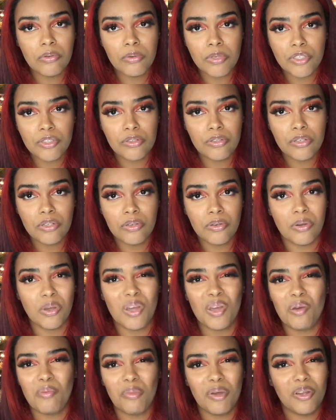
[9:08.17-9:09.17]
you do,
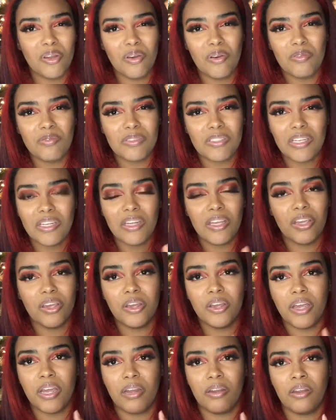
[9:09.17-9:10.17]
but don't sit here
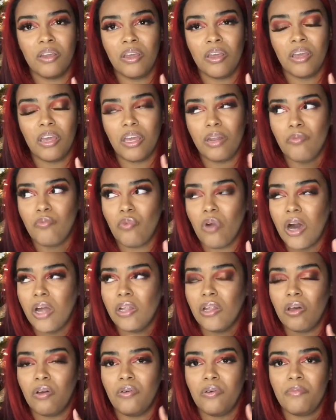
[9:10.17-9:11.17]
and wallow
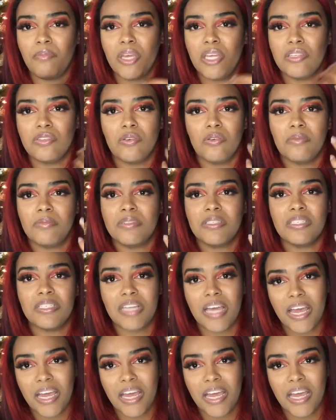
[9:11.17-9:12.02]
and be so upset